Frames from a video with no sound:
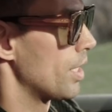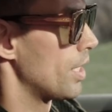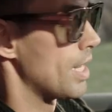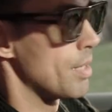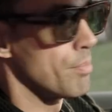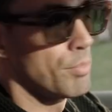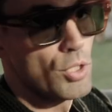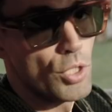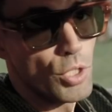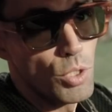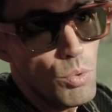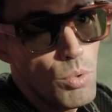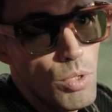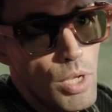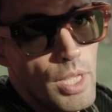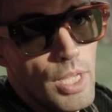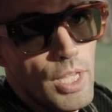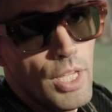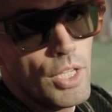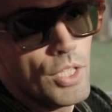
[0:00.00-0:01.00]
and M2.
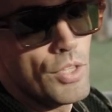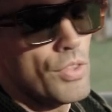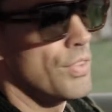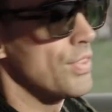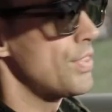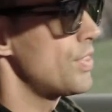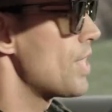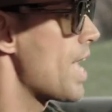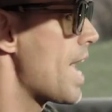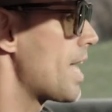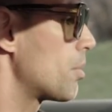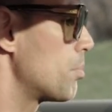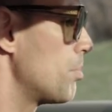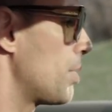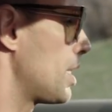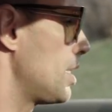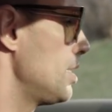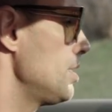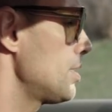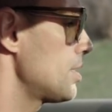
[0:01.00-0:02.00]
That
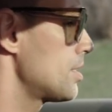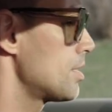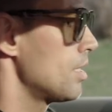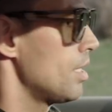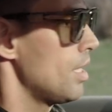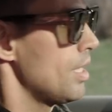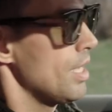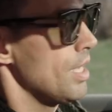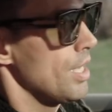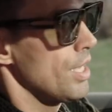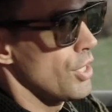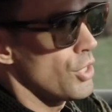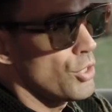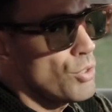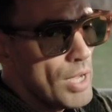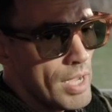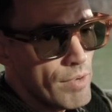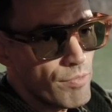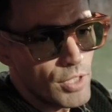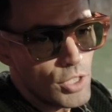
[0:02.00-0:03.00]
means
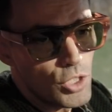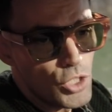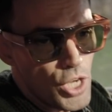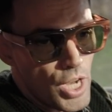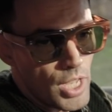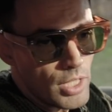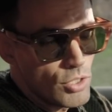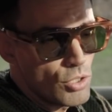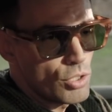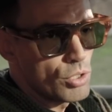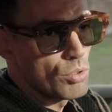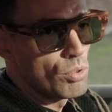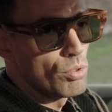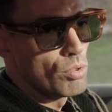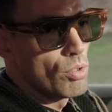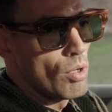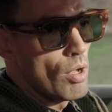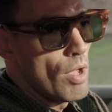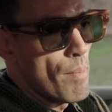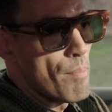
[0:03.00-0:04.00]
you have the chance
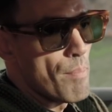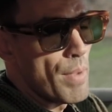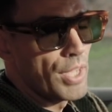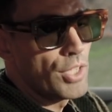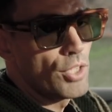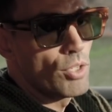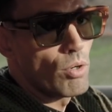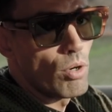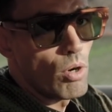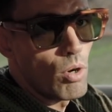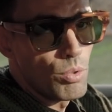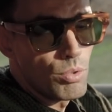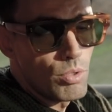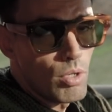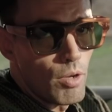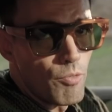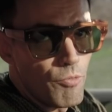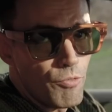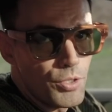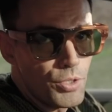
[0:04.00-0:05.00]
to make your own
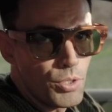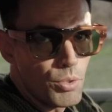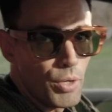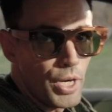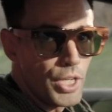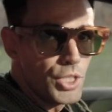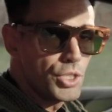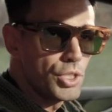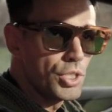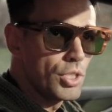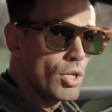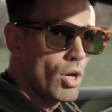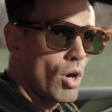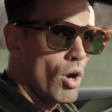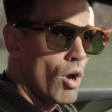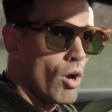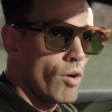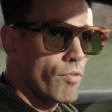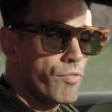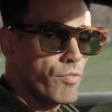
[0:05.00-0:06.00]
configuration
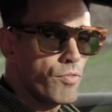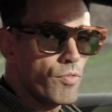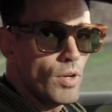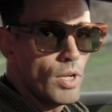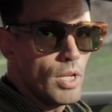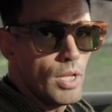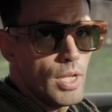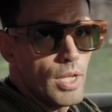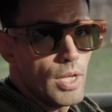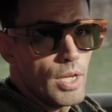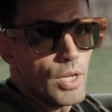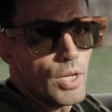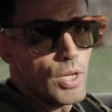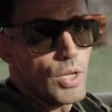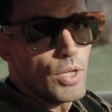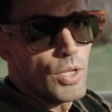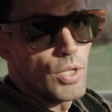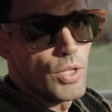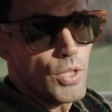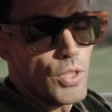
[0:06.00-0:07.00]
of
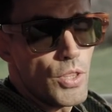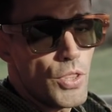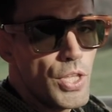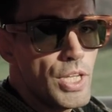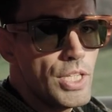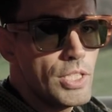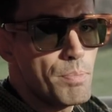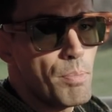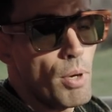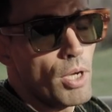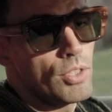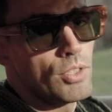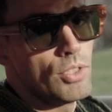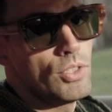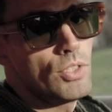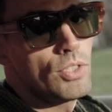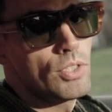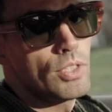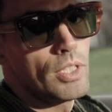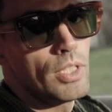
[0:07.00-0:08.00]
these
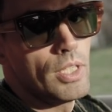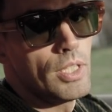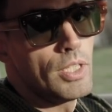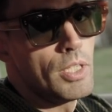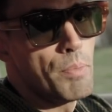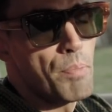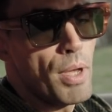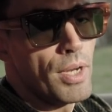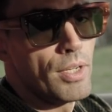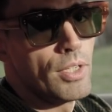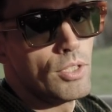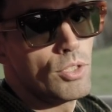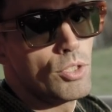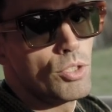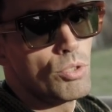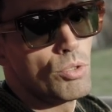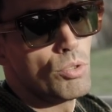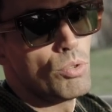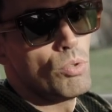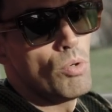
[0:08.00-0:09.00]
buttons dependent
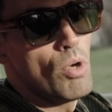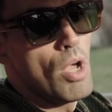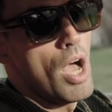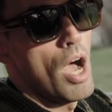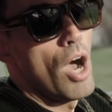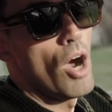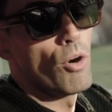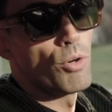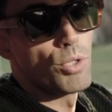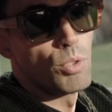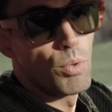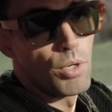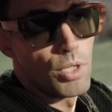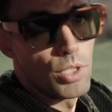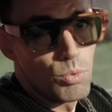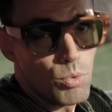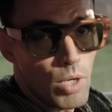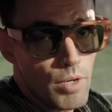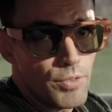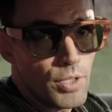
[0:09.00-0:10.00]
to how you want
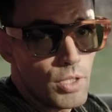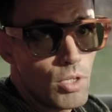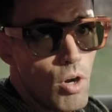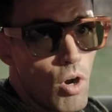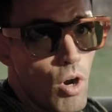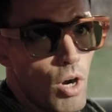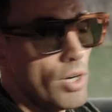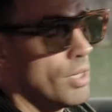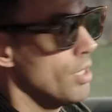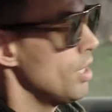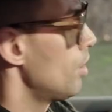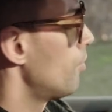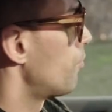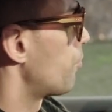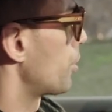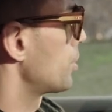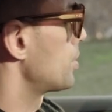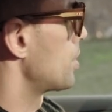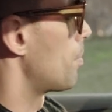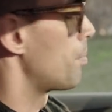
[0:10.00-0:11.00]
to drive the car.
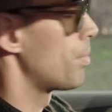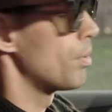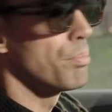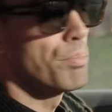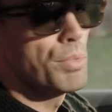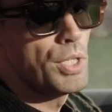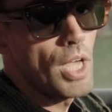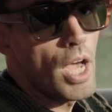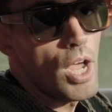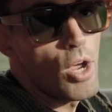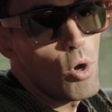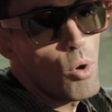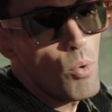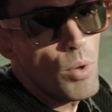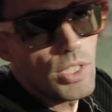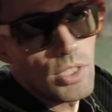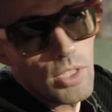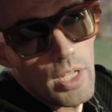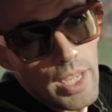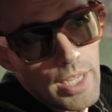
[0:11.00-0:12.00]
For example, me, I
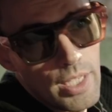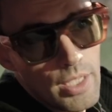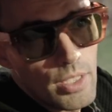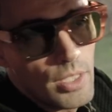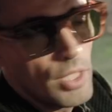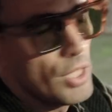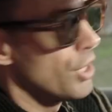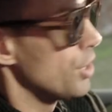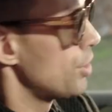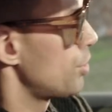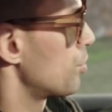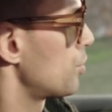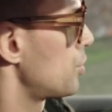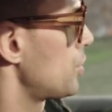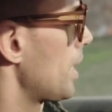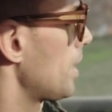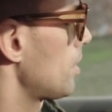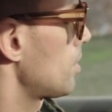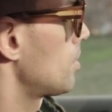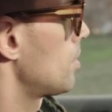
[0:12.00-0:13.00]
always like to
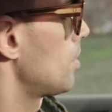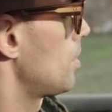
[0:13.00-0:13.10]
set